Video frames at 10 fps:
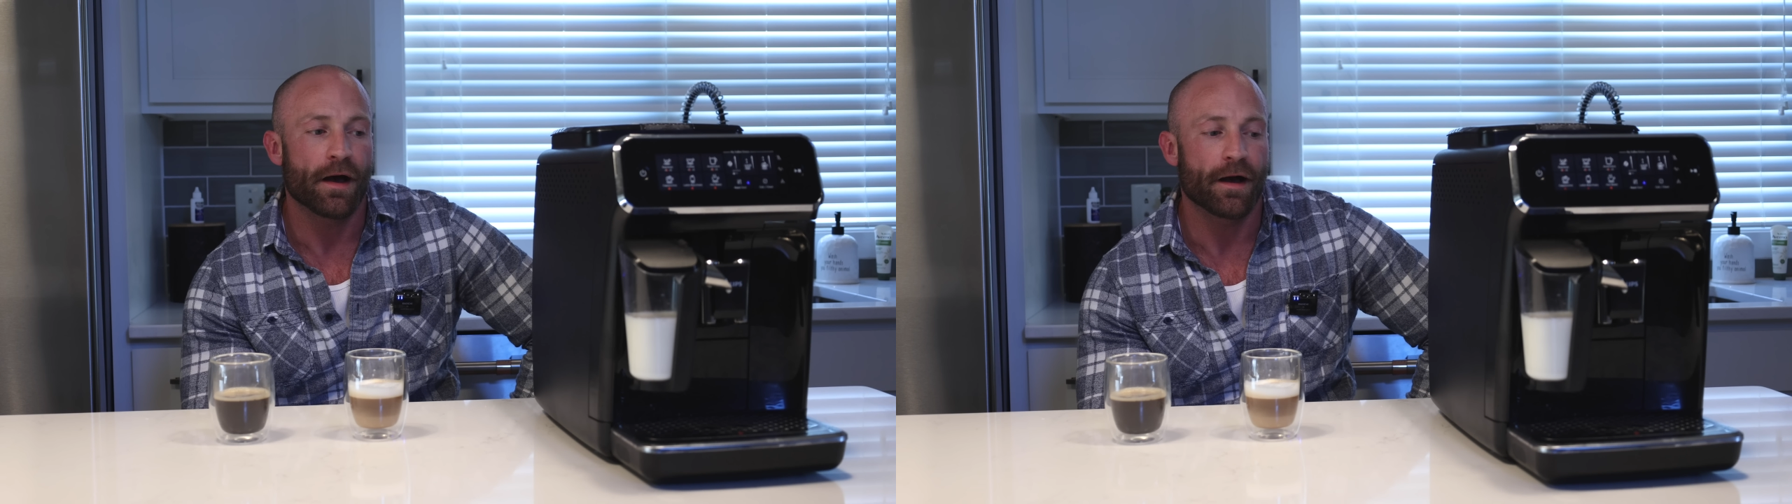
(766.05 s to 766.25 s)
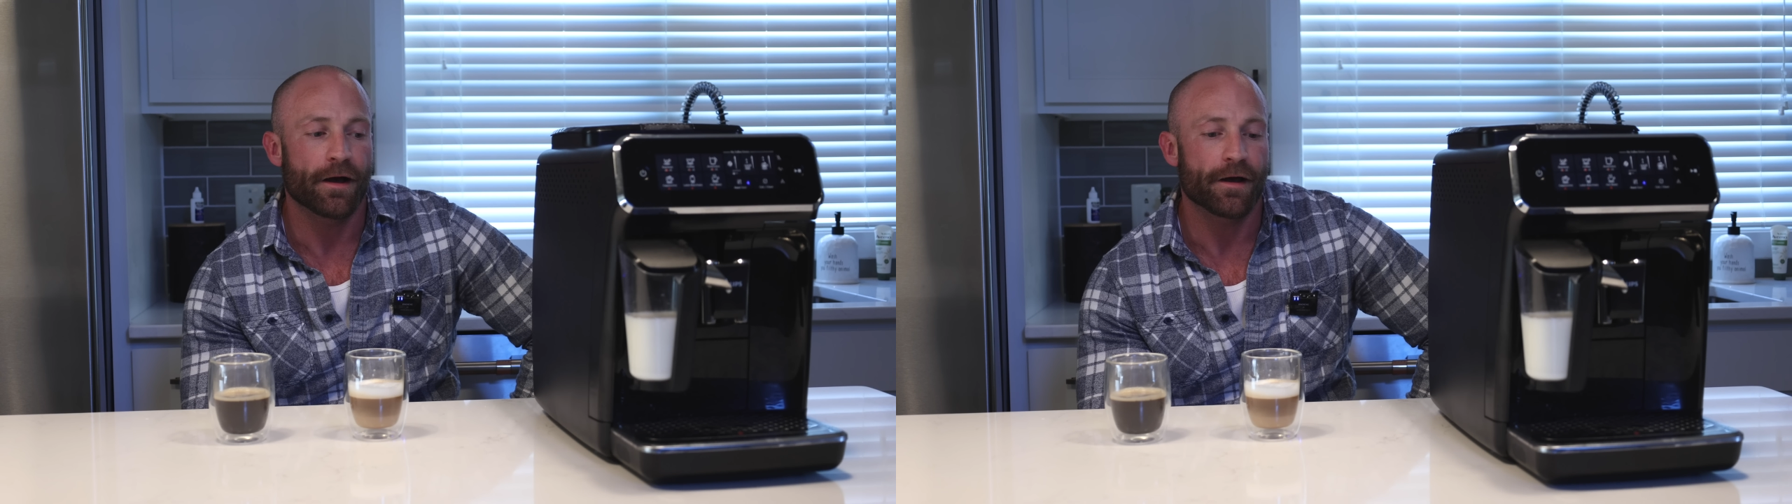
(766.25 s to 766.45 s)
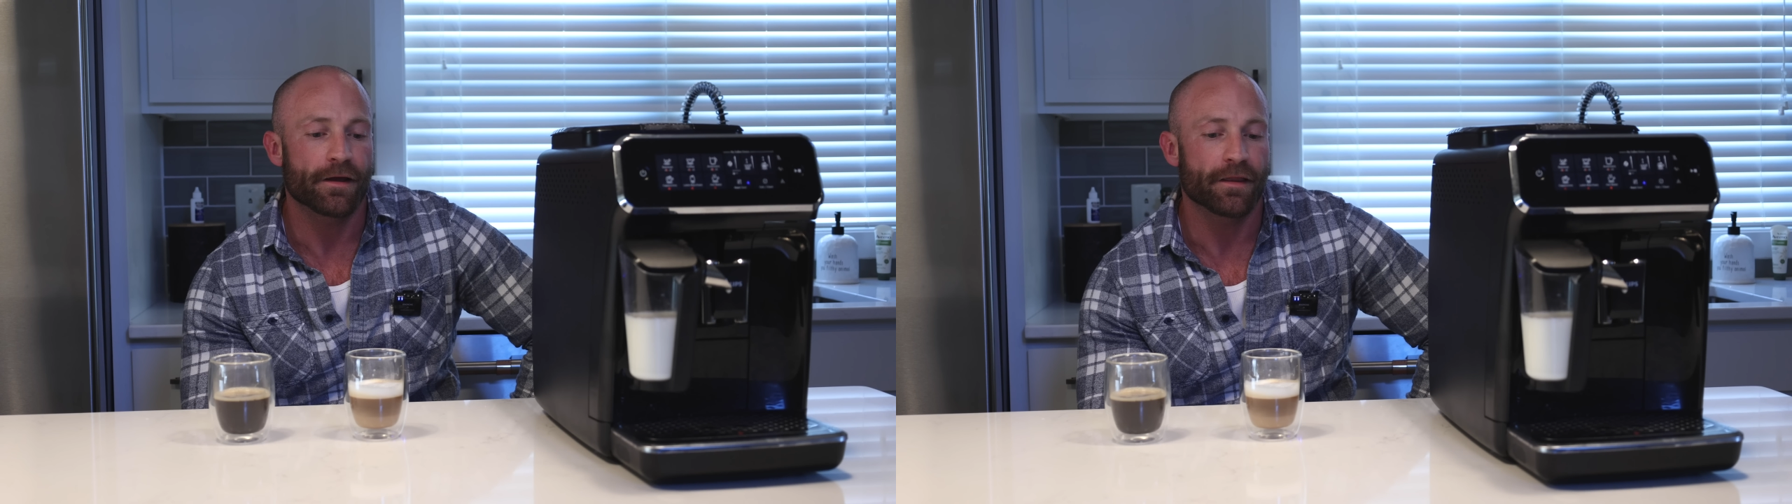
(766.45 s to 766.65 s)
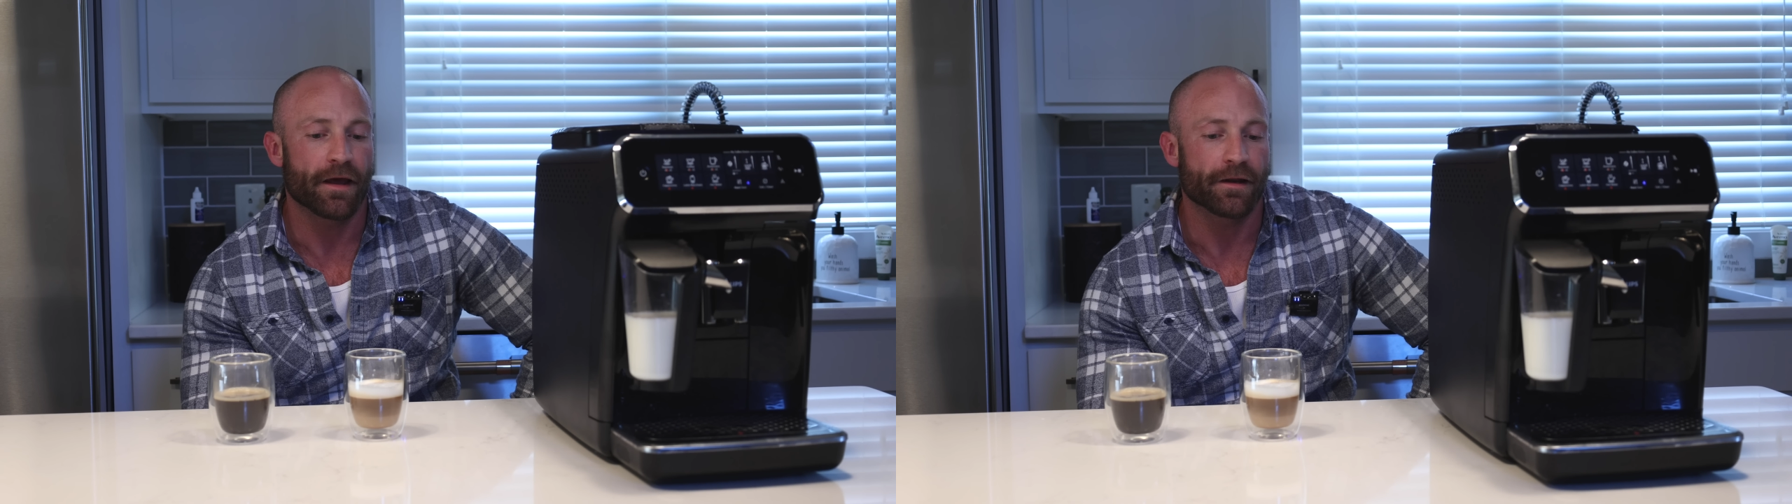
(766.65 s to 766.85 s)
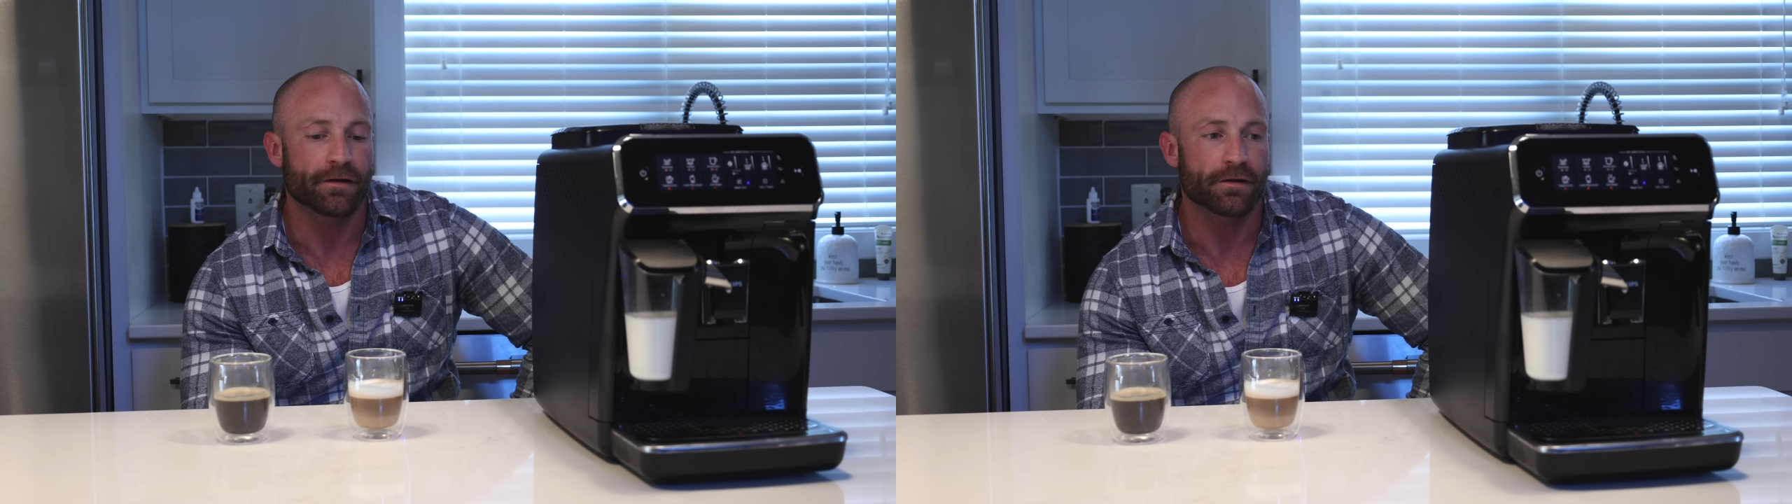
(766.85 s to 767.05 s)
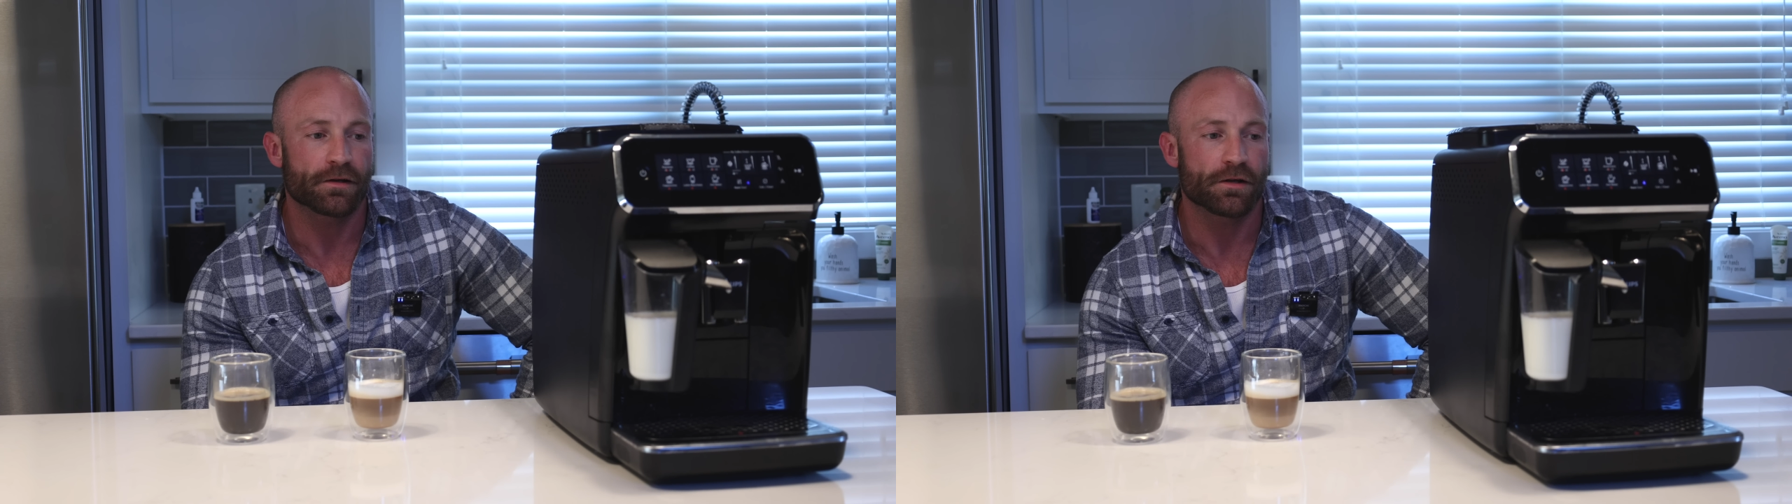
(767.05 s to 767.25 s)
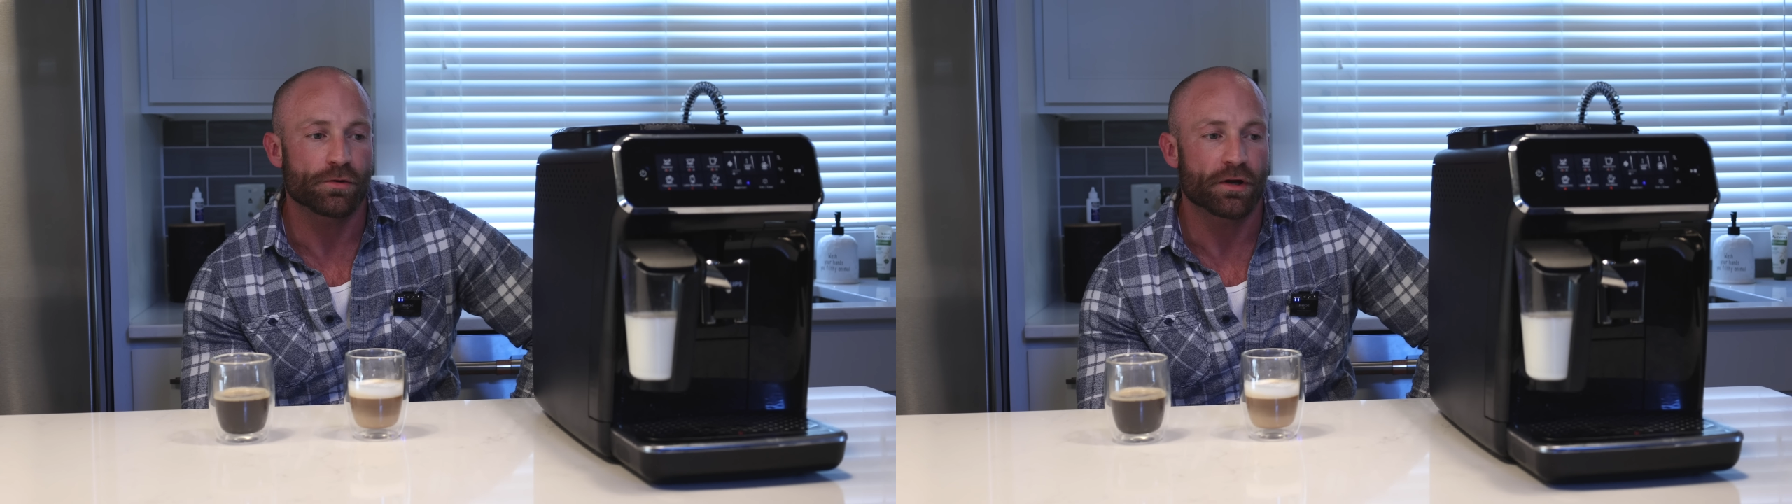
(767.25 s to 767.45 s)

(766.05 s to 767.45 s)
And then you